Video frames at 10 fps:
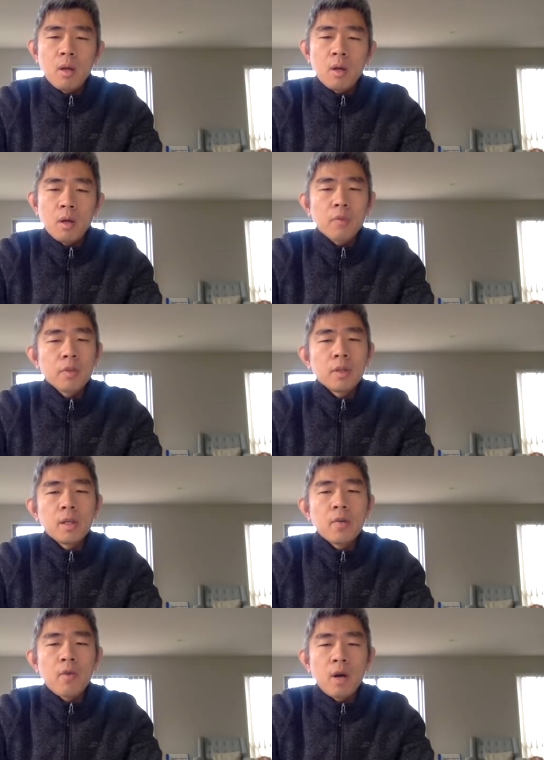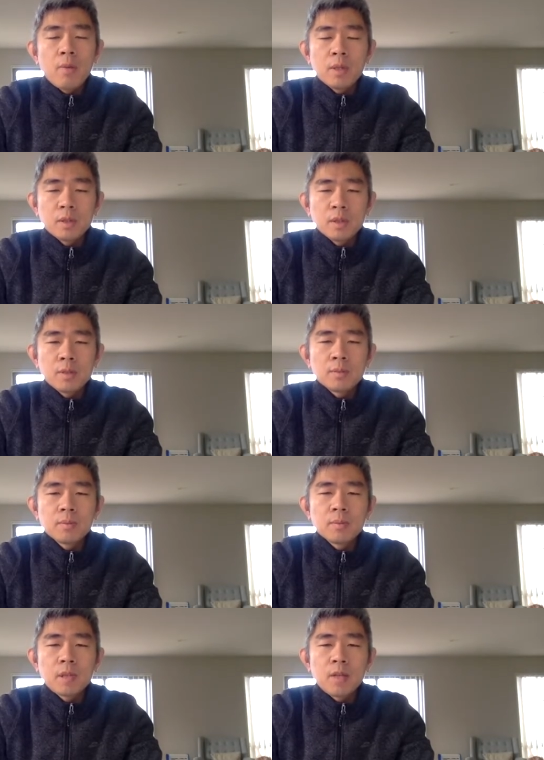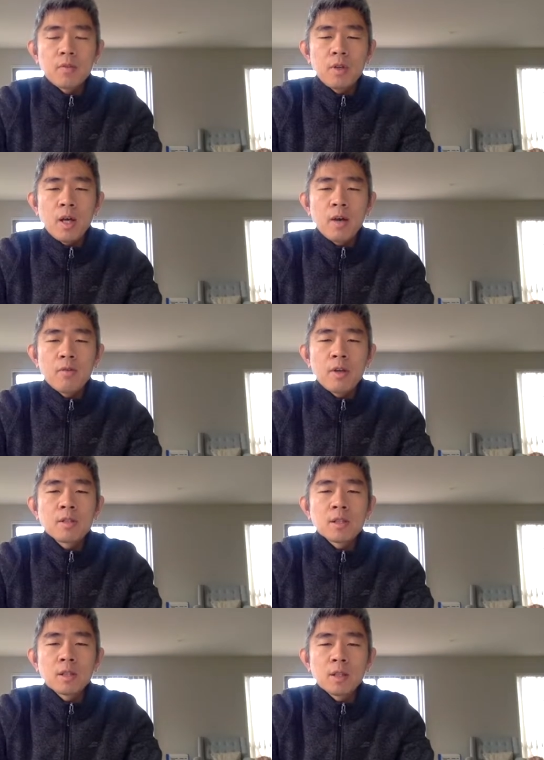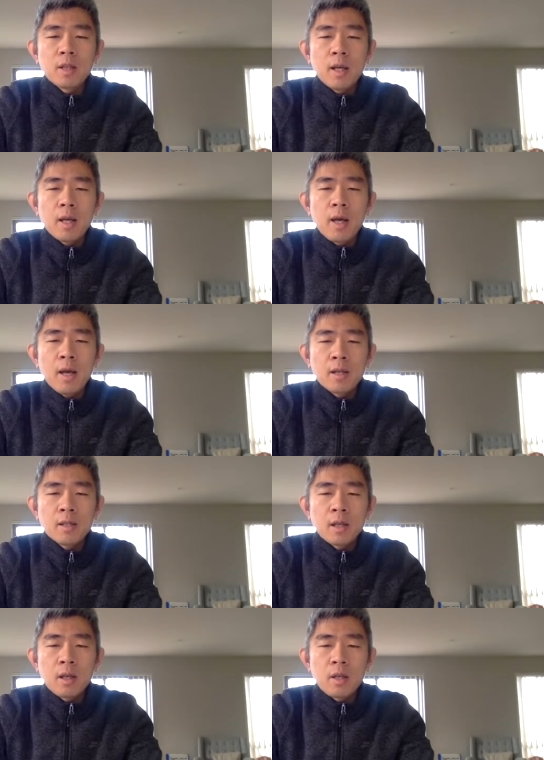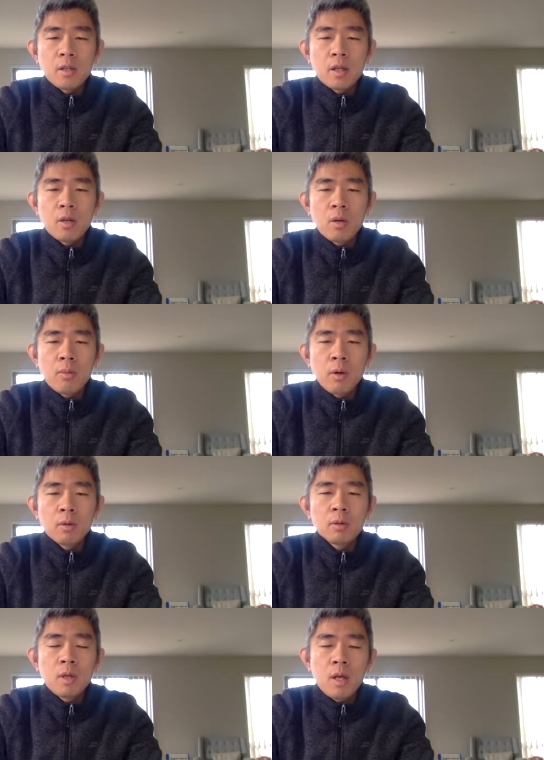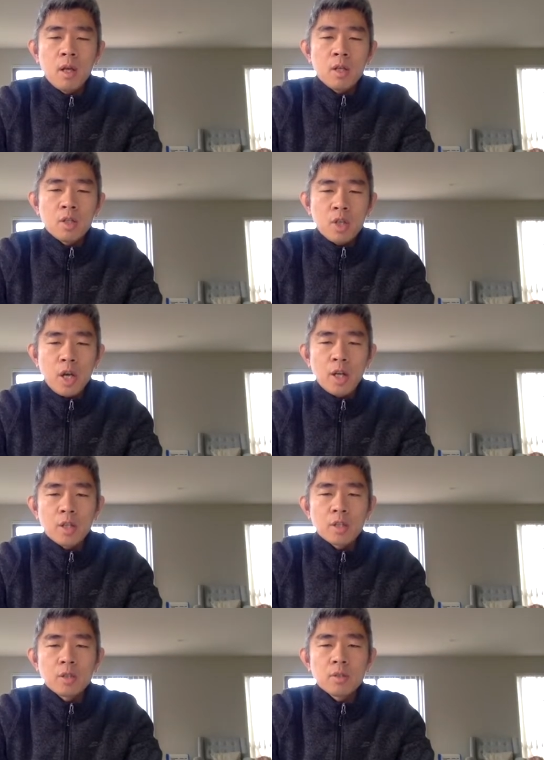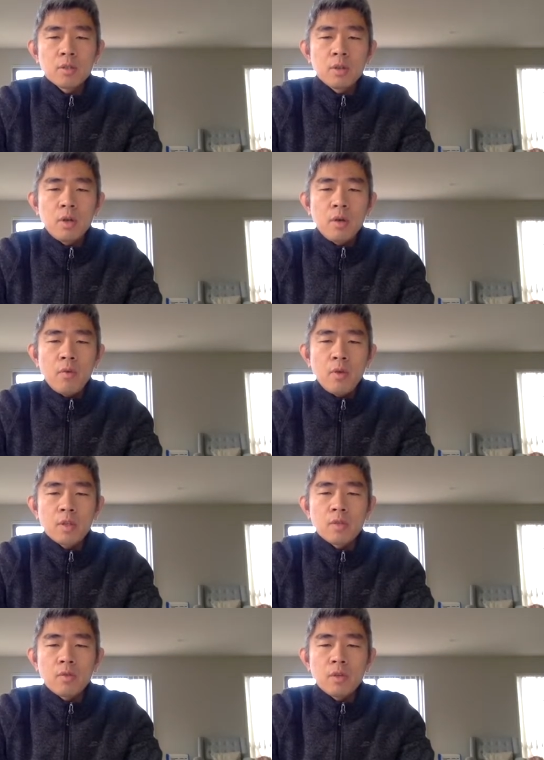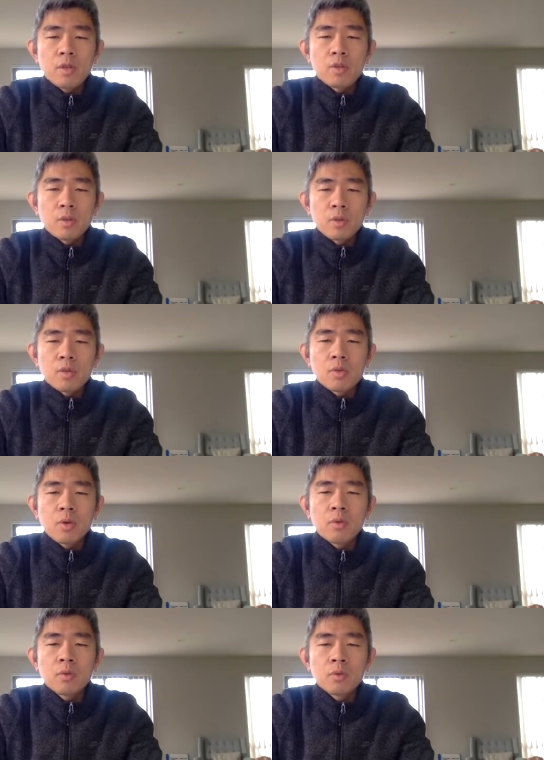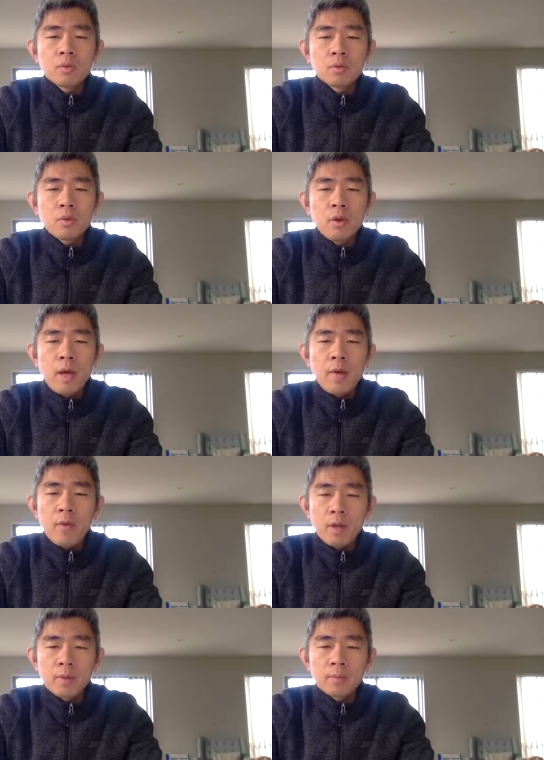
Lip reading: of the environment that we are facing today as a considerable challenge which we should solve forever.